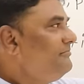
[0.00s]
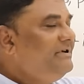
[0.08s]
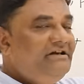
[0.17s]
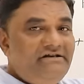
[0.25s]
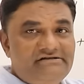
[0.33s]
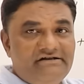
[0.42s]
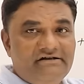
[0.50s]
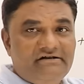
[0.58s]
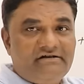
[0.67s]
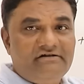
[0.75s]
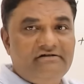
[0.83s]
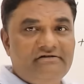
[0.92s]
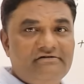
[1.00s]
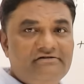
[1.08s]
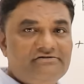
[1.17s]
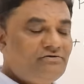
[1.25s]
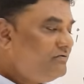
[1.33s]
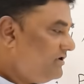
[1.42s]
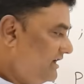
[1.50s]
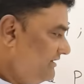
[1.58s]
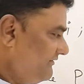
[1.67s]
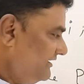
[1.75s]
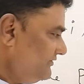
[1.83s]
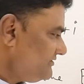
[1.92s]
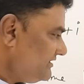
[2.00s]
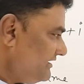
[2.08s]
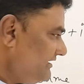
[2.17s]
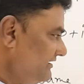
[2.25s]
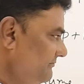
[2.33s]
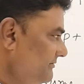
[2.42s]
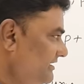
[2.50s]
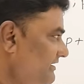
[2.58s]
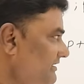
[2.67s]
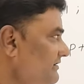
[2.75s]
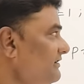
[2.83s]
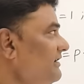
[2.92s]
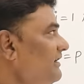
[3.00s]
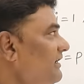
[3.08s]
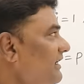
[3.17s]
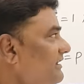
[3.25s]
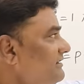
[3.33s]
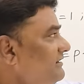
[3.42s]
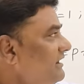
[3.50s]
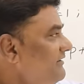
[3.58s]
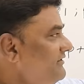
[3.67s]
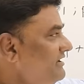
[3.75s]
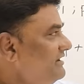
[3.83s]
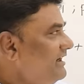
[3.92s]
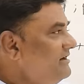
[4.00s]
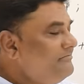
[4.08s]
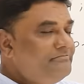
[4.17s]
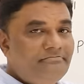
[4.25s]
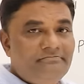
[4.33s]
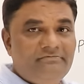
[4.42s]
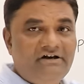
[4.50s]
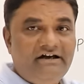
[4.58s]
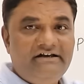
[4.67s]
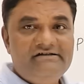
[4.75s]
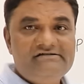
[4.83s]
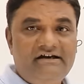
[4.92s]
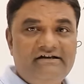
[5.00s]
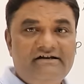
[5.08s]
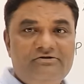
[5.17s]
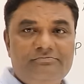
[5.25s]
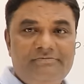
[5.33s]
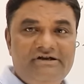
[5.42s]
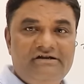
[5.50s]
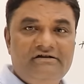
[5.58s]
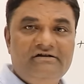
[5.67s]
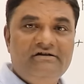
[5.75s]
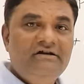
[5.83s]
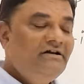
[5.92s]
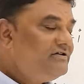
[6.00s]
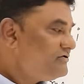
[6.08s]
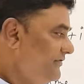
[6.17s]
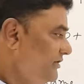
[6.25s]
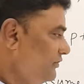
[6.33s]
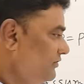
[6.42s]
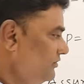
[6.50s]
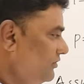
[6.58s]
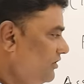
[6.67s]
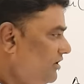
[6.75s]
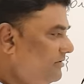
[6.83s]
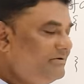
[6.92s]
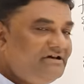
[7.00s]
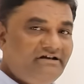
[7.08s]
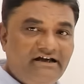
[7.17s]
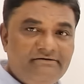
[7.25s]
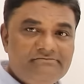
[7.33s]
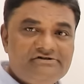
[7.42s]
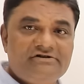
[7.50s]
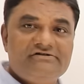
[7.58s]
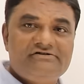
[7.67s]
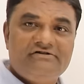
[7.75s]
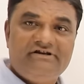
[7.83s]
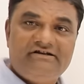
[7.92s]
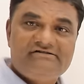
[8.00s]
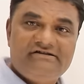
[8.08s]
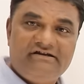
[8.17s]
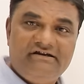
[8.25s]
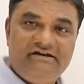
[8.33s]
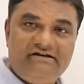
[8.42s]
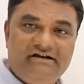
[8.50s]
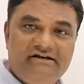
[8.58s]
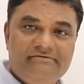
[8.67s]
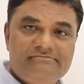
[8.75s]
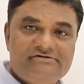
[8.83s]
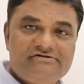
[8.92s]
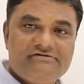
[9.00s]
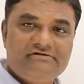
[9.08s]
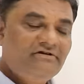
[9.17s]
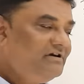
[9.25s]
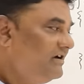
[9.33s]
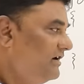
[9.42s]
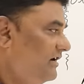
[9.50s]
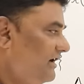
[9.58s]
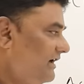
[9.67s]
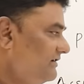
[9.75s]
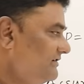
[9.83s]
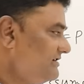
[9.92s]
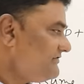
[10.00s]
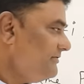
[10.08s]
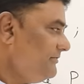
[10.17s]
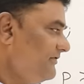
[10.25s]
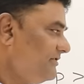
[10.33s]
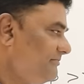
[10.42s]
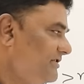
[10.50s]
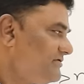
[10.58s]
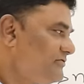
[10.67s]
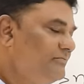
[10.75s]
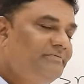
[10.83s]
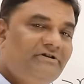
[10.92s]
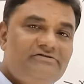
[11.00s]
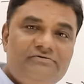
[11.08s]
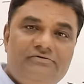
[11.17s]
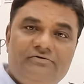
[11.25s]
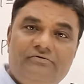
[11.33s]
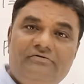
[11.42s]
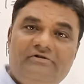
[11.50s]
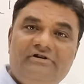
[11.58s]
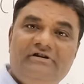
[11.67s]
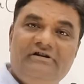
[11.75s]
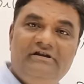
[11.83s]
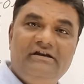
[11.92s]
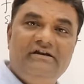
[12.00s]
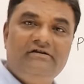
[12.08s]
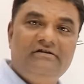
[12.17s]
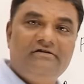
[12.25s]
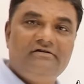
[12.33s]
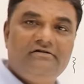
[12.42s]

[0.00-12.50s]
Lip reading: P is here. So I values are incrementing. And every time I is added to p. So we don't know how many times. So let us say k times. And this will be 1 plus 2 plus 2 to k.